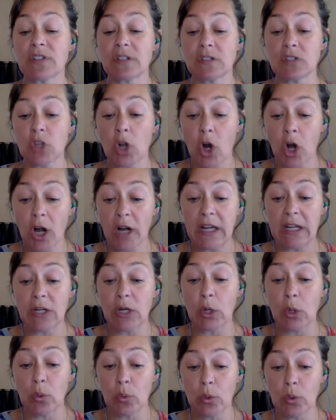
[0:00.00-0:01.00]
i were to
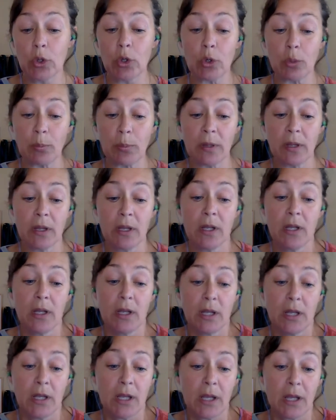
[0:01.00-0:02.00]
target a group
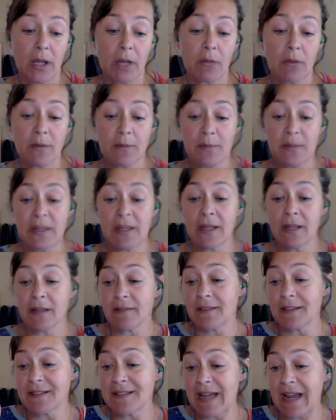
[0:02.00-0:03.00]
it would
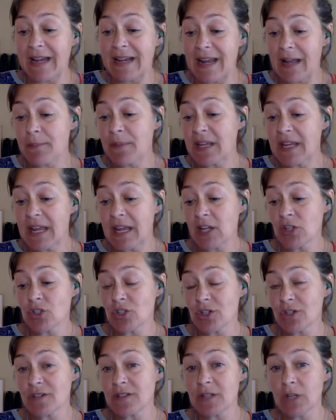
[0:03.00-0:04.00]
be the dynamic
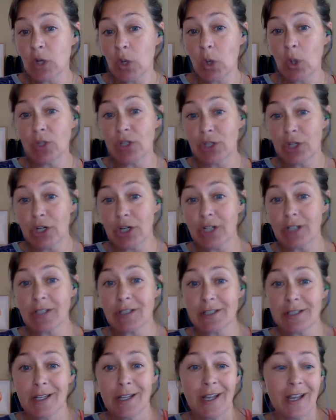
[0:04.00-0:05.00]
agers, the
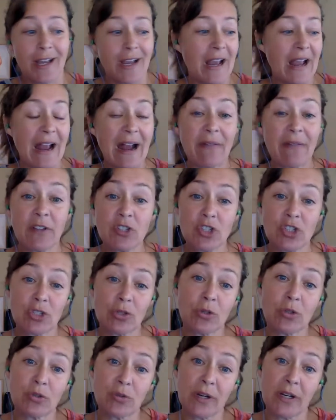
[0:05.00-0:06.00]
goldeners, and the
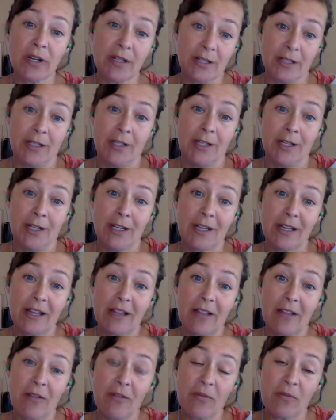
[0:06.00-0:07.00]
children.
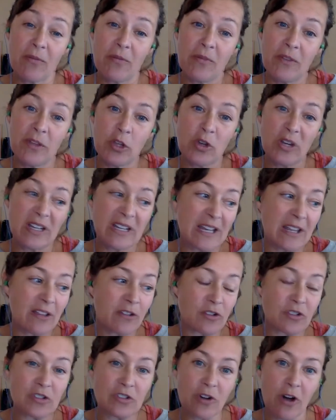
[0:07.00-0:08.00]
Like you can
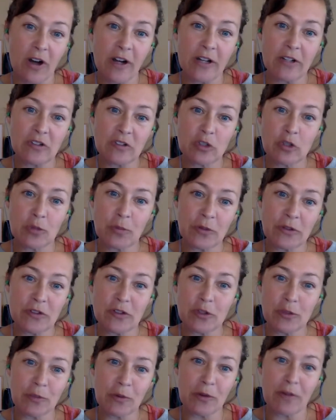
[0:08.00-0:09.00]
either start it super,
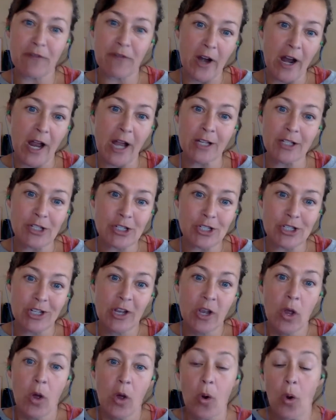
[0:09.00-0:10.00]
super fresh,
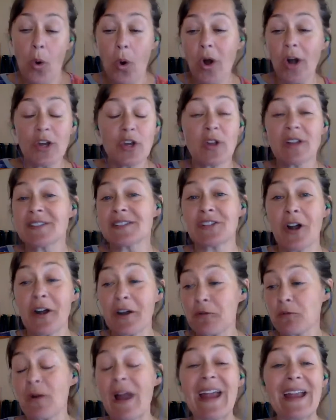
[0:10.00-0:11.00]
or you can
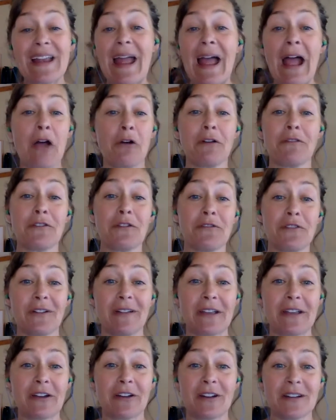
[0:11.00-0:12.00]
start it right now if you
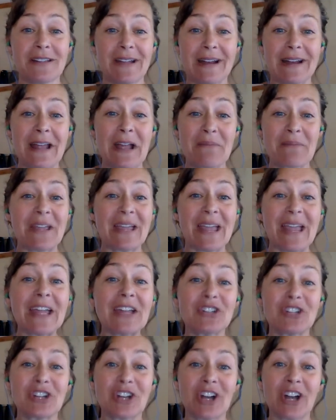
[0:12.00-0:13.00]
feel like you're a dynamic
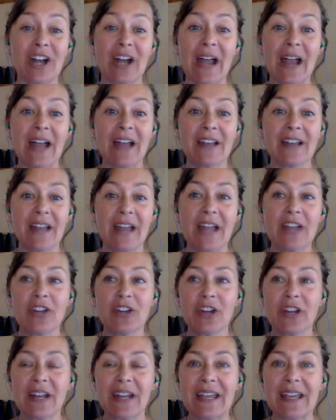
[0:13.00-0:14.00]
ager and, and
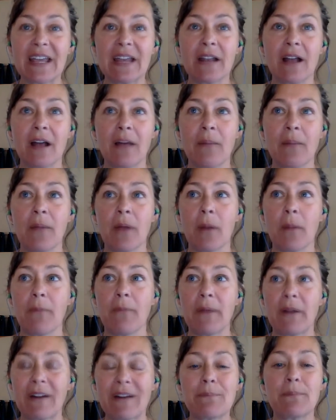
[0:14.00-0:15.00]
you're going to get um, a
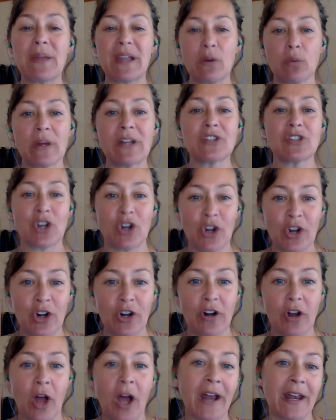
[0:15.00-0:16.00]
very big
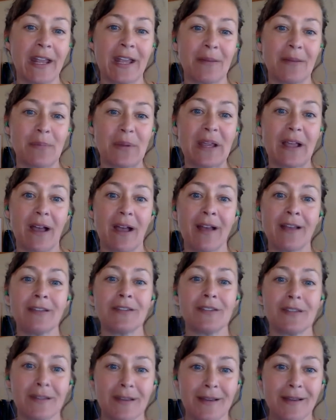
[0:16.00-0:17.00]
return on it
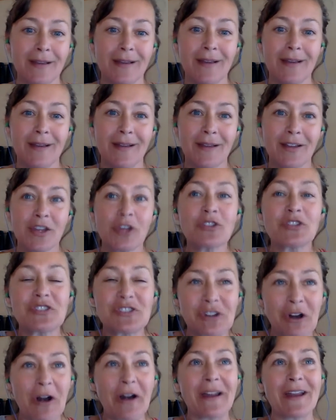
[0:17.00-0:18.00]
because you're
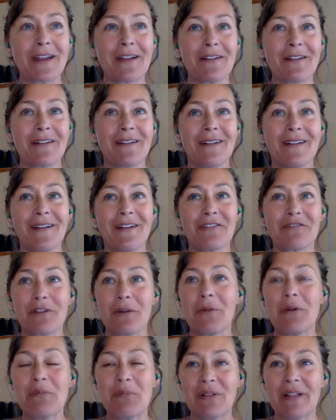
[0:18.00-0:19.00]
starting
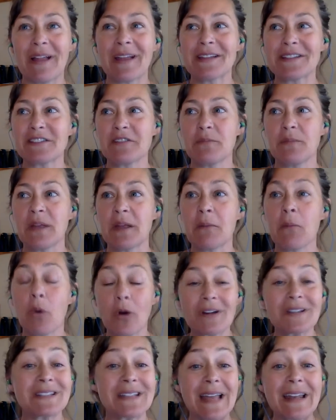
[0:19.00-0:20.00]
from a place of being
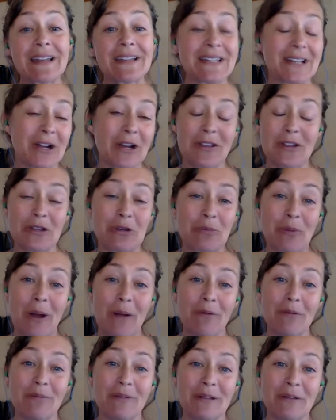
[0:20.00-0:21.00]
more sedentary than you
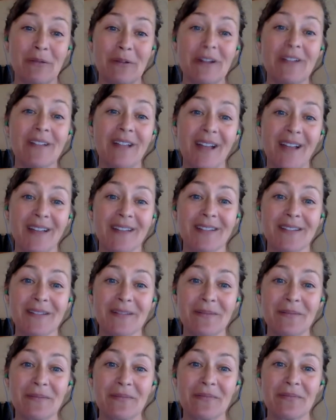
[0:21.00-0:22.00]
probably realize.
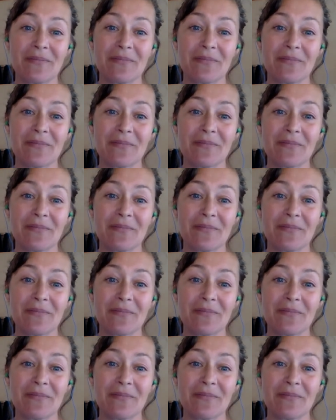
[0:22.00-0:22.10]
